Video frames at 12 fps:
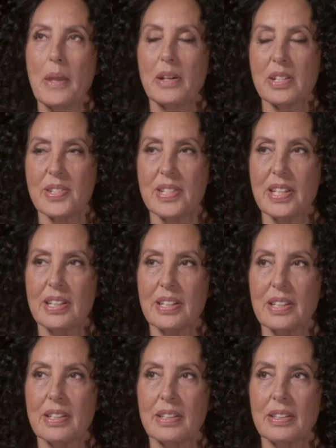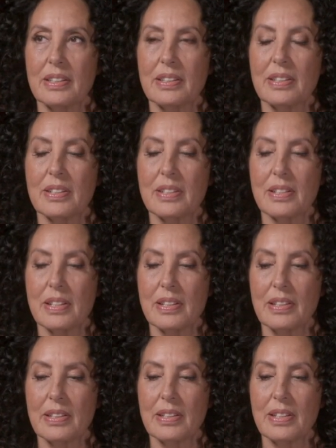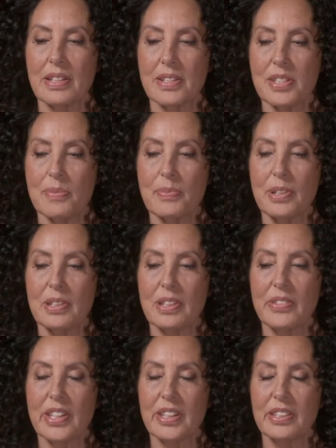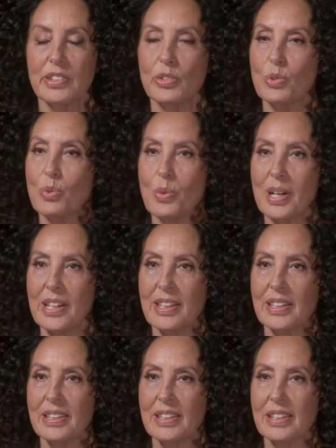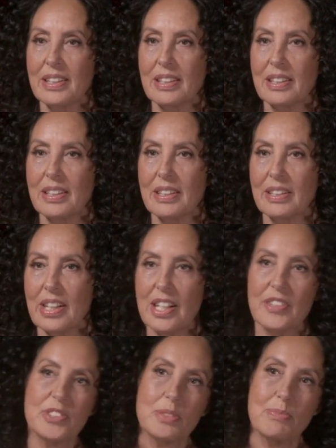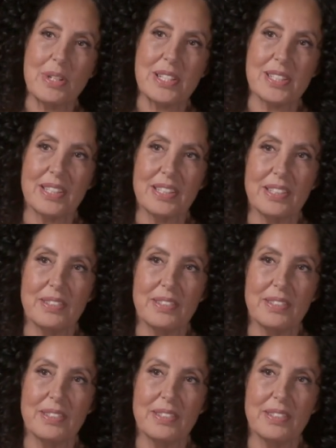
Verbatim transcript: I sang it it's something like that in Norway mm. after a massacre.